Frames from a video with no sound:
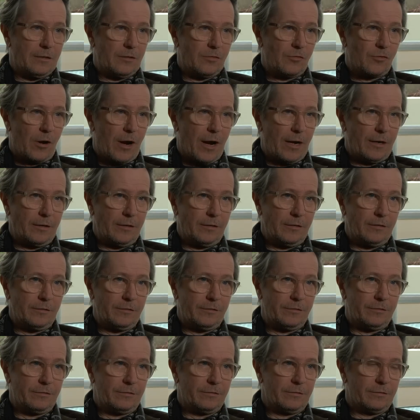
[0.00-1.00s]
the dragon
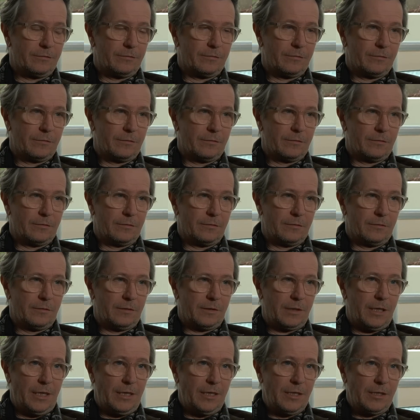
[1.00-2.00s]
of
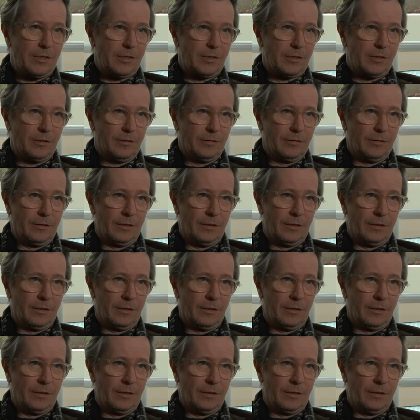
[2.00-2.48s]
Guinness